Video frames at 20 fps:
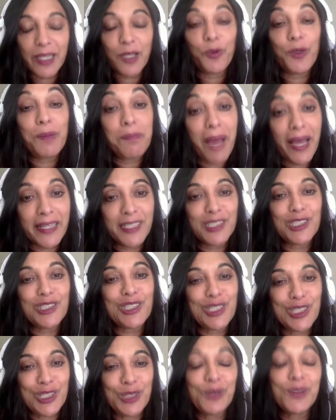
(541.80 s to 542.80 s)
we managed
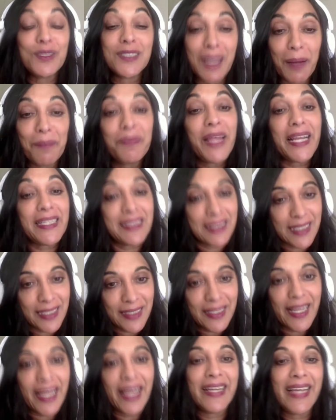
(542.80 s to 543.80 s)
to choose some that
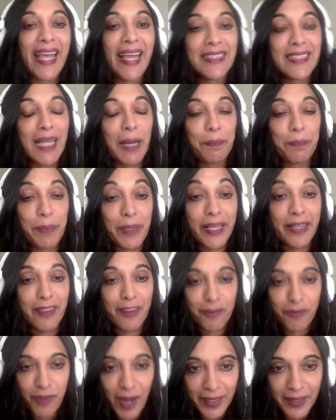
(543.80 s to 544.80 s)
did end up being in
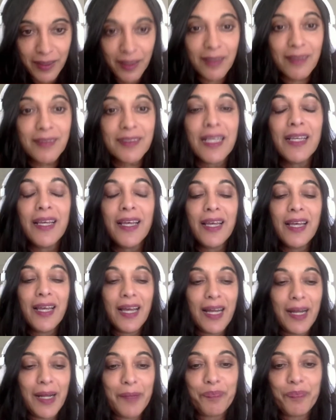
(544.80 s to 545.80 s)
the finals.
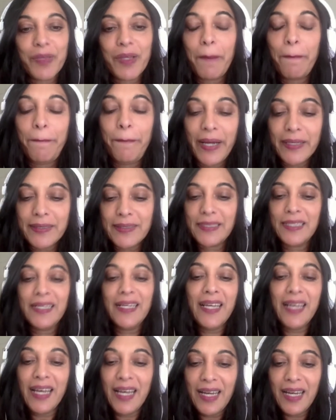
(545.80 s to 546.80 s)
But
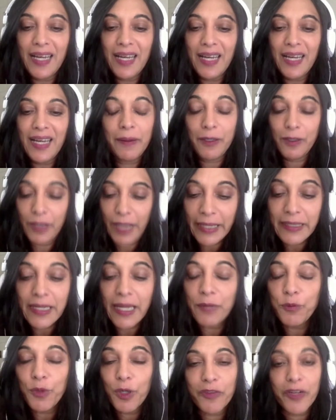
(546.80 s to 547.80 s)

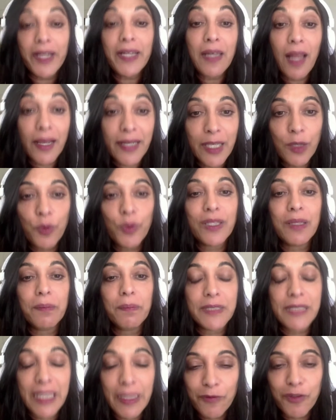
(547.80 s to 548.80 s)
we were very lucky with the
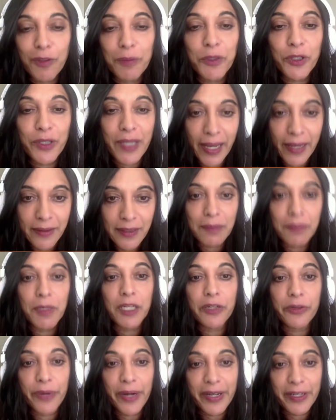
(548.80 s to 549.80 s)
team from Uganda,
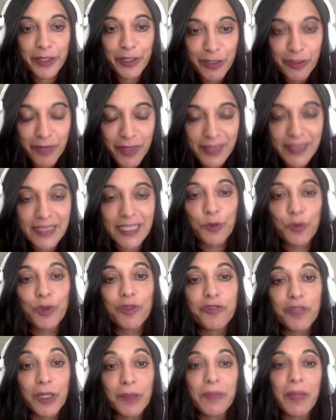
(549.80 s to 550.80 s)
Makerere University. We
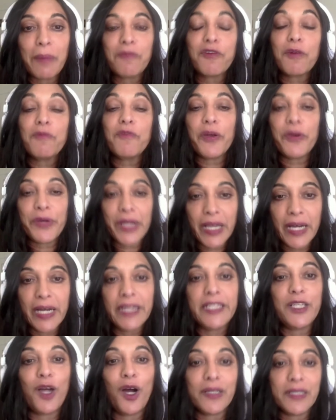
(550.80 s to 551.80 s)
filmed them from very
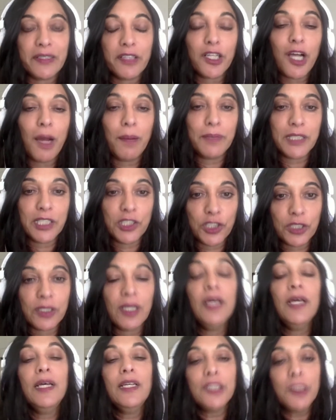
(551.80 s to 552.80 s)
early on in the competition.
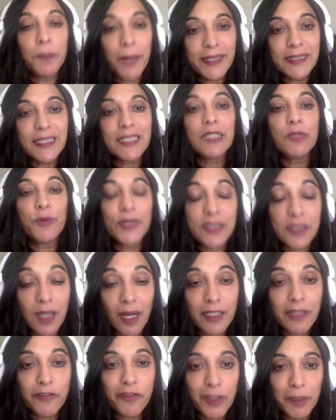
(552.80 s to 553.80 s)
So basically, we
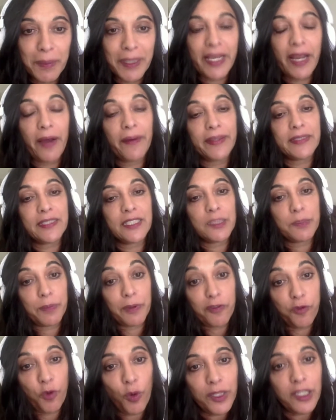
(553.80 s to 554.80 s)
started filming characters
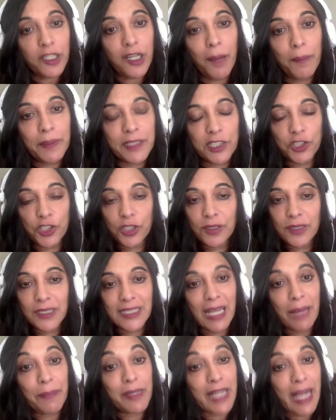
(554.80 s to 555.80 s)
before the competition,
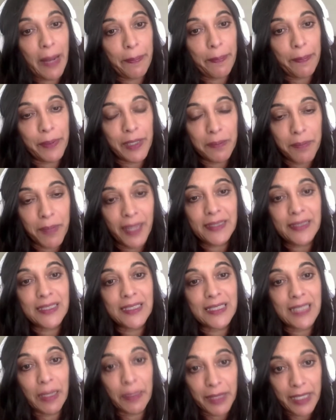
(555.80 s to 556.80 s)
some a couple of months,
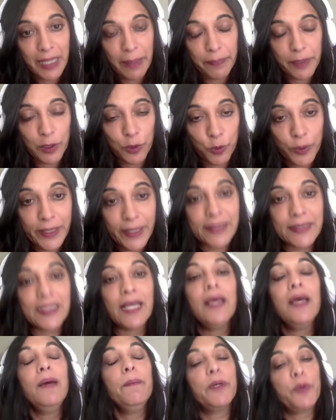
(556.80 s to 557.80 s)
some a couple of weeks.
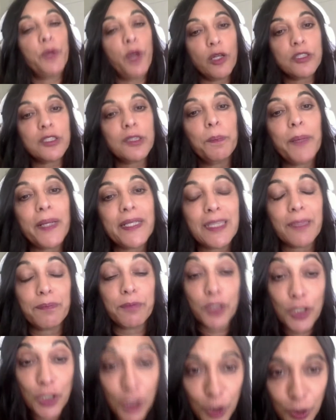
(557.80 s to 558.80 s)
But we also picked up
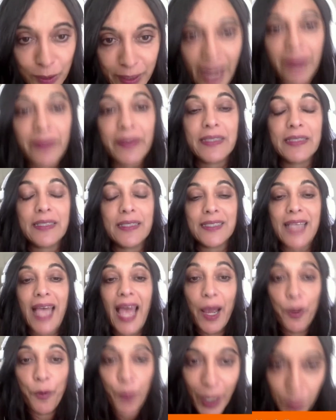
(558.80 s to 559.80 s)
new characters
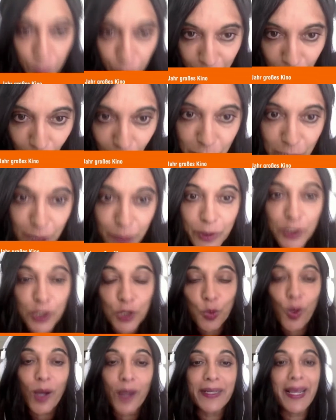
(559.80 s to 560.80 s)
when we got to
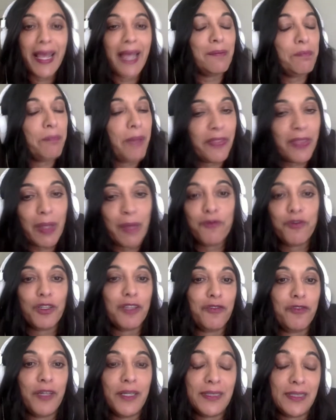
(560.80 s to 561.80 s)
Botswana and met them for
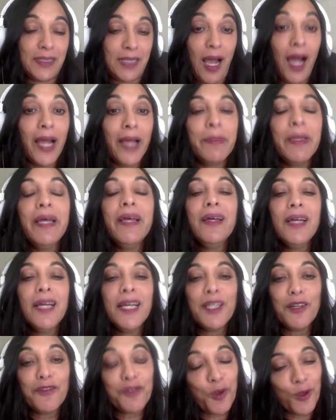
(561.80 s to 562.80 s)
the first time.
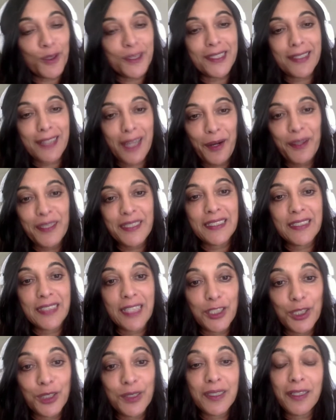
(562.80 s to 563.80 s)
And of course, the characters
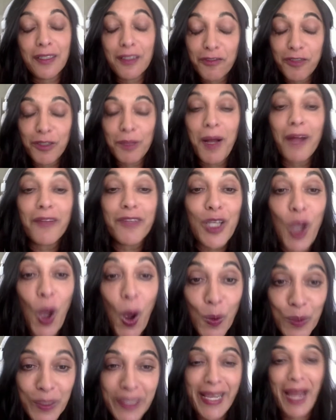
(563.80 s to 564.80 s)
that you see in the film aren't the
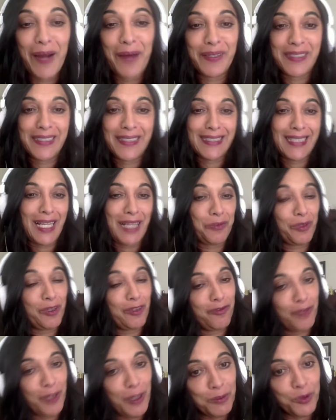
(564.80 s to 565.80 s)
only characters that we
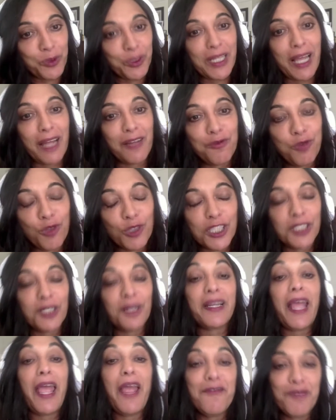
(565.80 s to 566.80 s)
filmed with. Unfortunately,
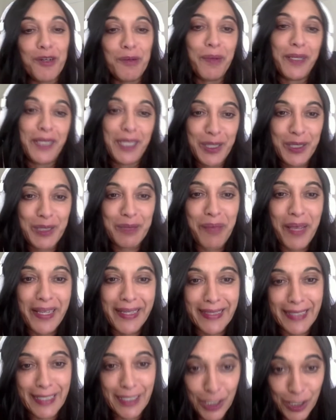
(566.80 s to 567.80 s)
not everybody could
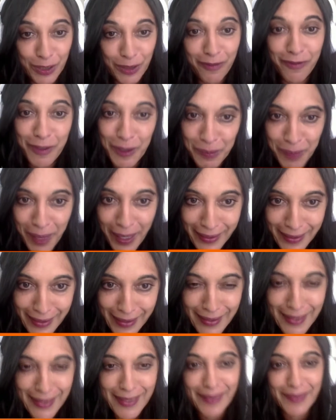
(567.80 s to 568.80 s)
make it into a film like
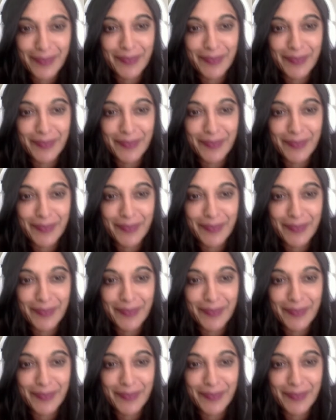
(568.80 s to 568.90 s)
this.